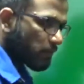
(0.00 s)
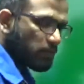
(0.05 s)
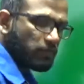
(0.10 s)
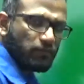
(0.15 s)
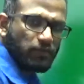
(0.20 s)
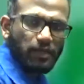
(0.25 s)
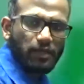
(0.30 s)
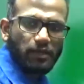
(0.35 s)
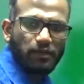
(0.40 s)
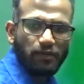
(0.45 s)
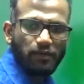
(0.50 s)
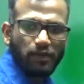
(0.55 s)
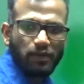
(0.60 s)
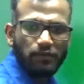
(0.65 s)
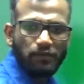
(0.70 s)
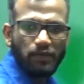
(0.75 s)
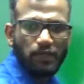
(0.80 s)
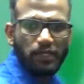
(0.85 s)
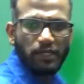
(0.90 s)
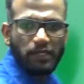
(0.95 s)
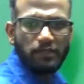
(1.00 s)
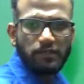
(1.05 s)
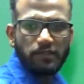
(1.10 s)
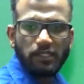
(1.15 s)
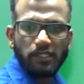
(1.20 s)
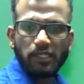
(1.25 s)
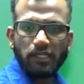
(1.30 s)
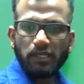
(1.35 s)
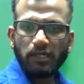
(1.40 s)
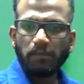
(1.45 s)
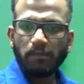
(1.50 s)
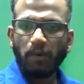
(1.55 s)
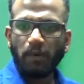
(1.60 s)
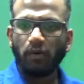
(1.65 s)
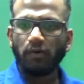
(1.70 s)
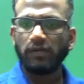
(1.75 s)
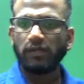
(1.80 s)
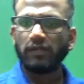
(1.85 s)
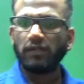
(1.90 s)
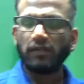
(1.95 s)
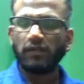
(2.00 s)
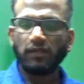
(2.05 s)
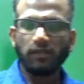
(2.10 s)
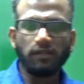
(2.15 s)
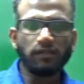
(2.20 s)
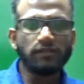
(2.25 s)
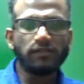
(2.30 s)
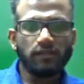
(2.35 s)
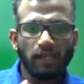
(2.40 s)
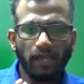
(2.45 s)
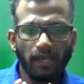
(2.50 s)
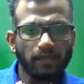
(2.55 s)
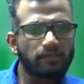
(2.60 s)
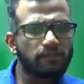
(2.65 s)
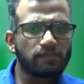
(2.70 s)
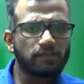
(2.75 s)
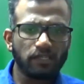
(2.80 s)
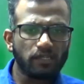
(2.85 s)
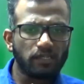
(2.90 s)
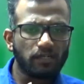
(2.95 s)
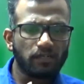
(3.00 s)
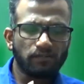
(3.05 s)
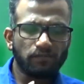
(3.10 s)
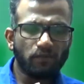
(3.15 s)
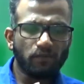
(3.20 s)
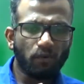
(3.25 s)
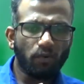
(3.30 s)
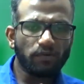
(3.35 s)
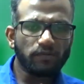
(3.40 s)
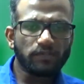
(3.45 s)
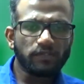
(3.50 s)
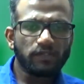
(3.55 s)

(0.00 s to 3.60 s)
we consider about this external force,